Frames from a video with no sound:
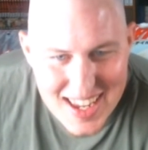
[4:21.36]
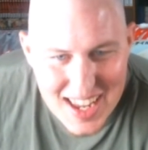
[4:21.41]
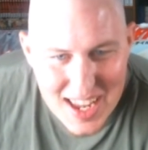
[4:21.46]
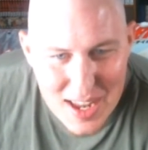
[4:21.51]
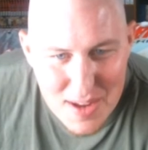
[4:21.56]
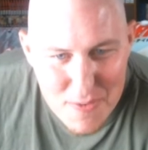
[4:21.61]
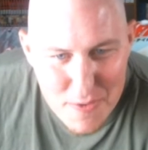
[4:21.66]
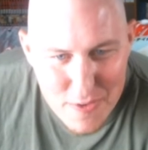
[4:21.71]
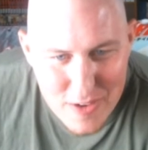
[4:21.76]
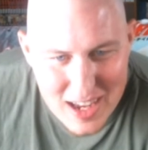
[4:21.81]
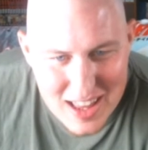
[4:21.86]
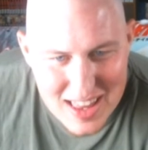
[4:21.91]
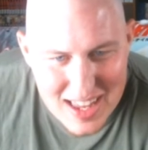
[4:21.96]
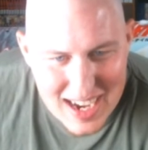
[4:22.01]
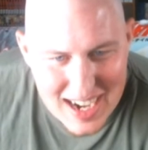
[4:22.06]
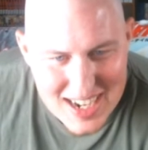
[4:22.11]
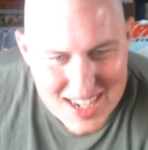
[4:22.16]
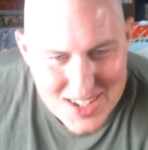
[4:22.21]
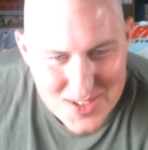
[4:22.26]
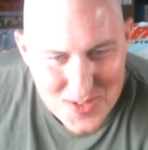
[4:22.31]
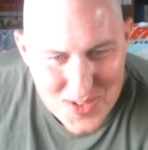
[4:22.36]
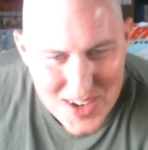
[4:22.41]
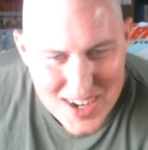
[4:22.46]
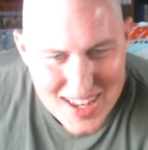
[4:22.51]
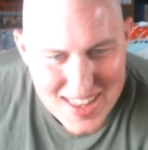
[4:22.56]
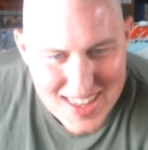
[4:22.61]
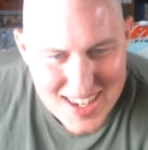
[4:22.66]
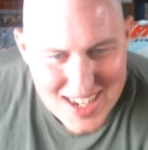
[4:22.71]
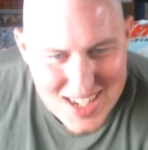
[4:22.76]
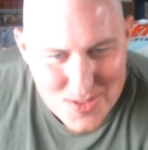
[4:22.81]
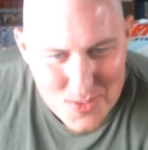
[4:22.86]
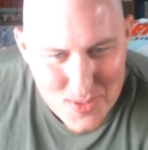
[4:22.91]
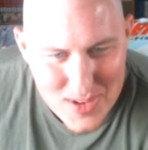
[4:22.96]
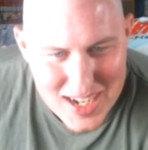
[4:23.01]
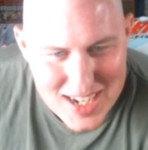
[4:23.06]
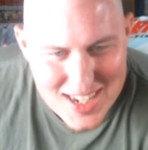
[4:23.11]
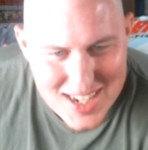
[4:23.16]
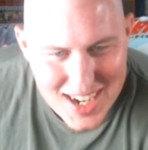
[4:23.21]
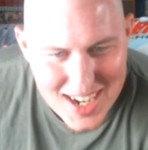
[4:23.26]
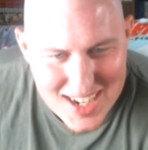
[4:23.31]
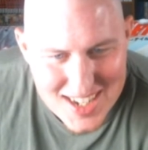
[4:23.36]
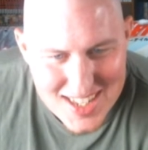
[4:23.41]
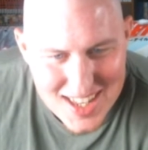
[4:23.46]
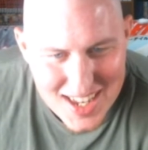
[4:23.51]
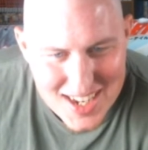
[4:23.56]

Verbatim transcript: Every last one of these rejects